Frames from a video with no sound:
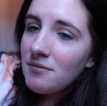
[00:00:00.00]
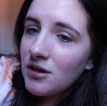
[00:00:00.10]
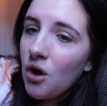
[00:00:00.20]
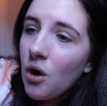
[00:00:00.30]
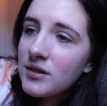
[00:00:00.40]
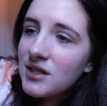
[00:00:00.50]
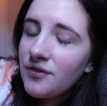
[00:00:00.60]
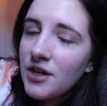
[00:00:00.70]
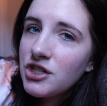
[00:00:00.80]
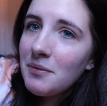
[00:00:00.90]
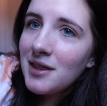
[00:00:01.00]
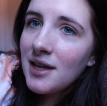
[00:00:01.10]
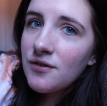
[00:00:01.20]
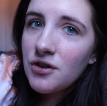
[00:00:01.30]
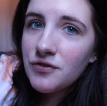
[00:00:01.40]
The goal is to finish it by
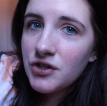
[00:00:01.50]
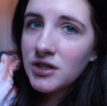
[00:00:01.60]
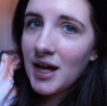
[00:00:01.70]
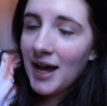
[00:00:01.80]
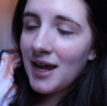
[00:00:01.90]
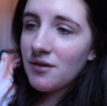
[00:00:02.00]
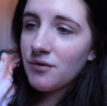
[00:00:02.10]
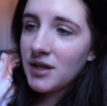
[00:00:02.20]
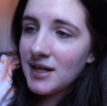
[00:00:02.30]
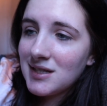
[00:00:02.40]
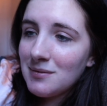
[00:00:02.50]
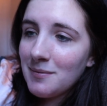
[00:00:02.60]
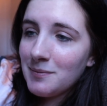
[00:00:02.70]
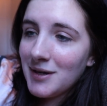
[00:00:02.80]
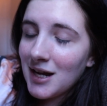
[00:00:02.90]
the end of July. It really needs to
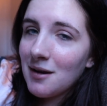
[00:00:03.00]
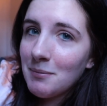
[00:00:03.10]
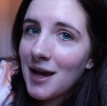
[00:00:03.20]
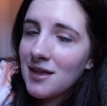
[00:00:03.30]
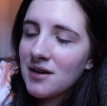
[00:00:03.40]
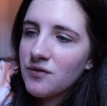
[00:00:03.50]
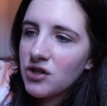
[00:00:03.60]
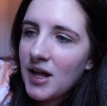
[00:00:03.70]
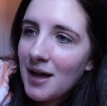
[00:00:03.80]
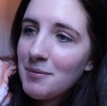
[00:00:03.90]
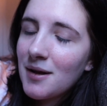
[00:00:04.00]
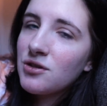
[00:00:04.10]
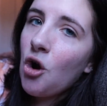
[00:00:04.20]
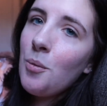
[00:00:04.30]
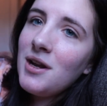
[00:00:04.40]
be done by the end of July, but I
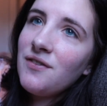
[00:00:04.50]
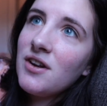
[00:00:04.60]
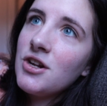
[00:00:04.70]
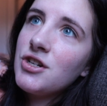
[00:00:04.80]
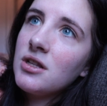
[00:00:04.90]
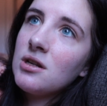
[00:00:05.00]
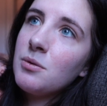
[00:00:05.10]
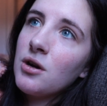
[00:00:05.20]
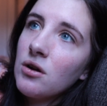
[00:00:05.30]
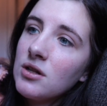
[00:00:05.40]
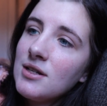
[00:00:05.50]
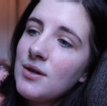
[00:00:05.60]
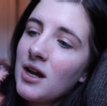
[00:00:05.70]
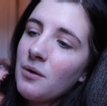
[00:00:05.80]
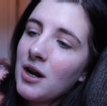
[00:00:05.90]
was hoping to finish it a little bit early
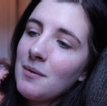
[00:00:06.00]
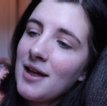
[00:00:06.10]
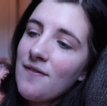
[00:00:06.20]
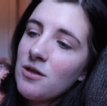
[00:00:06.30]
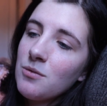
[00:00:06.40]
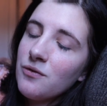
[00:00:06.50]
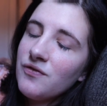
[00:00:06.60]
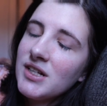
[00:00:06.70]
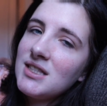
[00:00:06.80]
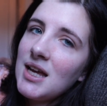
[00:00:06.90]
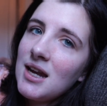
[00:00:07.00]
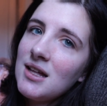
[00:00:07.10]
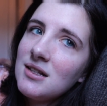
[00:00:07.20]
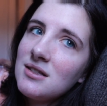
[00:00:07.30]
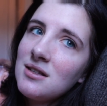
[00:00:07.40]
so I can work on my If the Broom Fits
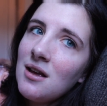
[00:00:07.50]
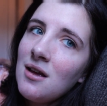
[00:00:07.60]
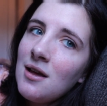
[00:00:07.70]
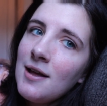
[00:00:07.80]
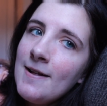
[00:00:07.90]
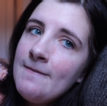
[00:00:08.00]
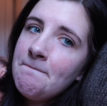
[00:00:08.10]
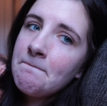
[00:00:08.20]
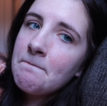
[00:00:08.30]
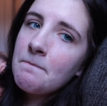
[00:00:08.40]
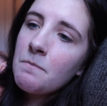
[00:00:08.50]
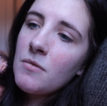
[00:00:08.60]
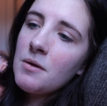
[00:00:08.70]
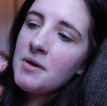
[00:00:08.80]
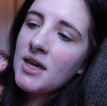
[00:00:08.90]
edits,
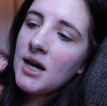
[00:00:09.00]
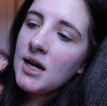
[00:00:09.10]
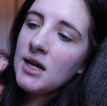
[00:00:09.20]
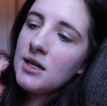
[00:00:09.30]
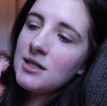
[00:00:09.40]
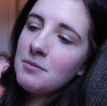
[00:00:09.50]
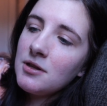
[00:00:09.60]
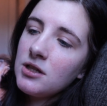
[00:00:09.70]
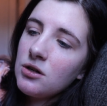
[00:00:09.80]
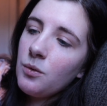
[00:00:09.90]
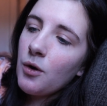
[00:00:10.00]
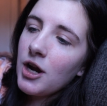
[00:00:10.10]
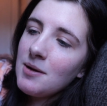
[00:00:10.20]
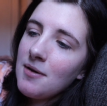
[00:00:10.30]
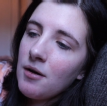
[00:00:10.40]
because I'm a little
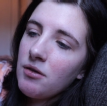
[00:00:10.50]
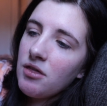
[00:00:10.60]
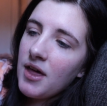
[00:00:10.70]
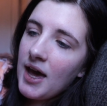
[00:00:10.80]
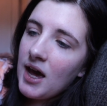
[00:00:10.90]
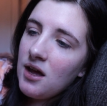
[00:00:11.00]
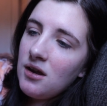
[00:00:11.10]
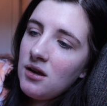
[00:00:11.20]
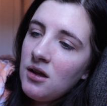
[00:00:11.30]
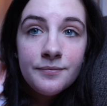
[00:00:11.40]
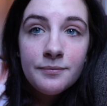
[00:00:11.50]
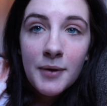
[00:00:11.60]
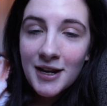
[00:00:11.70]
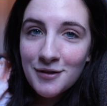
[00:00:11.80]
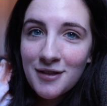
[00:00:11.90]
worried about that.
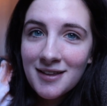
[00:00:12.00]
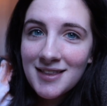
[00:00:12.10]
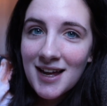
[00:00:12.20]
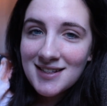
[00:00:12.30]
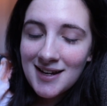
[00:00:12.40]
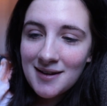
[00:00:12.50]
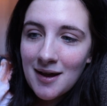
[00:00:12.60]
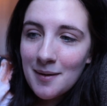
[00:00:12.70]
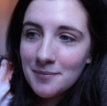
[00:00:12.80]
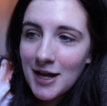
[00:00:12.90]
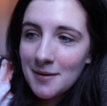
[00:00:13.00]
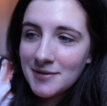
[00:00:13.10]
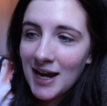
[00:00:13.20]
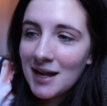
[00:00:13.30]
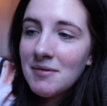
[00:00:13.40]
But I do think that I'm
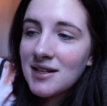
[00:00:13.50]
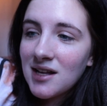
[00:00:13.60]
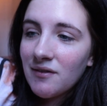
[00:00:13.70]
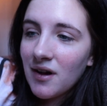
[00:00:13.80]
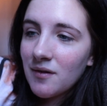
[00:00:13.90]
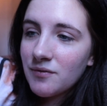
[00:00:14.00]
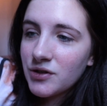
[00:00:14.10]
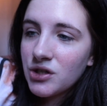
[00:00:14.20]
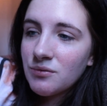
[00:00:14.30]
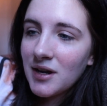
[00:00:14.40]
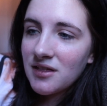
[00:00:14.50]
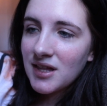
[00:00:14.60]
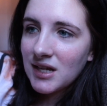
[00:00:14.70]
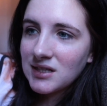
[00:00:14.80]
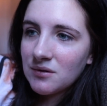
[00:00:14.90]
signing myself up for too many
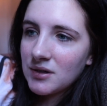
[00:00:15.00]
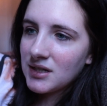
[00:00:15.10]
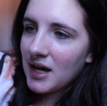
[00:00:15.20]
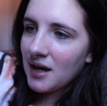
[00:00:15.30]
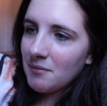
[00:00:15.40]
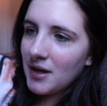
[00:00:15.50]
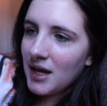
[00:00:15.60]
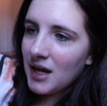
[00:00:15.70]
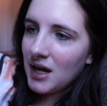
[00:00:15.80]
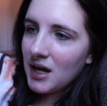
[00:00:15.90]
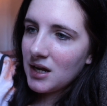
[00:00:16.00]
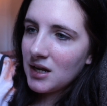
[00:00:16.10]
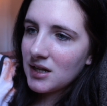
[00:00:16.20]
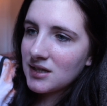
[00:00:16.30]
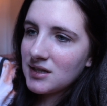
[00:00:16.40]
things at one time,
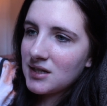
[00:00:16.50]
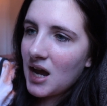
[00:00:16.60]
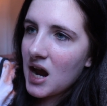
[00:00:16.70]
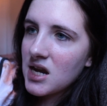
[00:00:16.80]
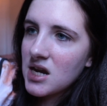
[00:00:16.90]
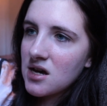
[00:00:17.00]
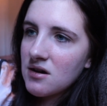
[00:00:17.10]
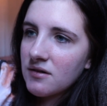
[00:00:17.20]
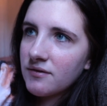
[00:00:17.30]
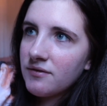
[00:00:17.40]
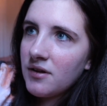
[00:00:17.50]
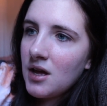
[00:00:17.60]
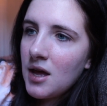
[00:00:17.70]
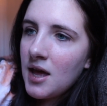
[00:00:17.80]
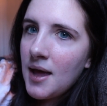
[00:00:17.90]
and it's kind of
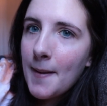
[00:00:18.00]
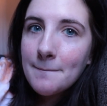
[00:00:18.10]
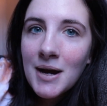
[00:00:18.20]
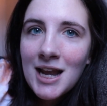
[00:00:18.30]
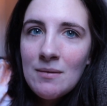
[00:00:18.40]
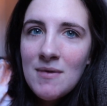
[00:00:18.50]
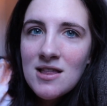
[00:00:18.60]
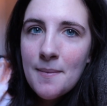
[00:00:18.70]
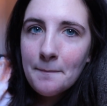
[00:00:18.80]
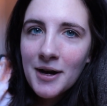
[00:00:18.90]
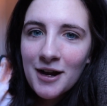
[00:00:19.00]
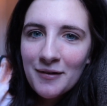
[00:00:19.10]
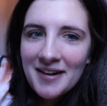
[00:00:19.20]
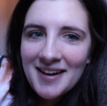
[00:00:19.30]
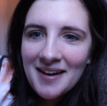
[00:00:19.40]
biting me in the butt
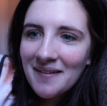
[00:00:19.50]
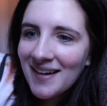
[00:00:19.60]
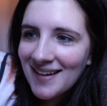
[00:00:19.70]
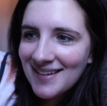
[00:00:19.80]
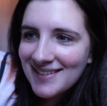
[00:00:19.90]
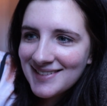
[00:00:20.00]
right now.